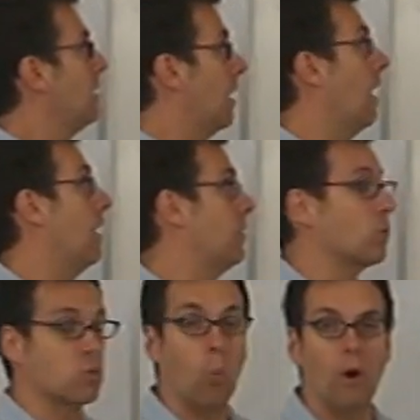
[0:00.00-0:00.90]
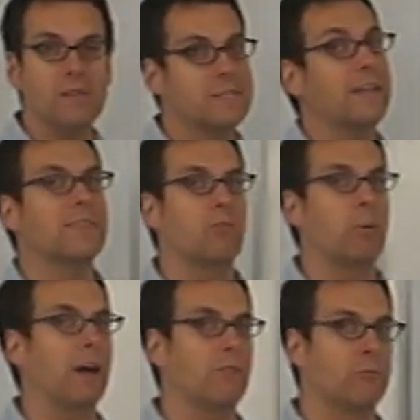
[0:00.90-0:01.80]
there was 1/10 of a
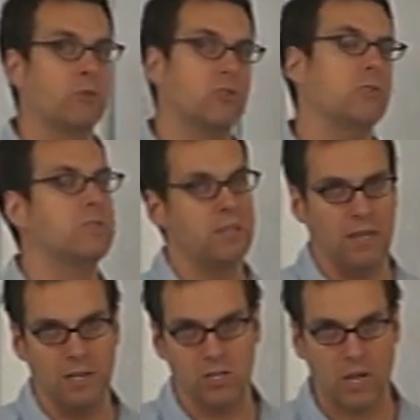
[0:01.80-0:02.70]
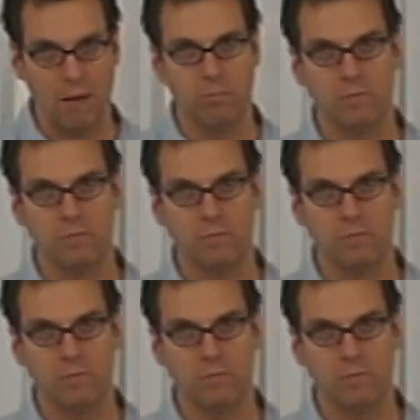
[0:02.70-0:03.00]
pint of fruit juice in each cup.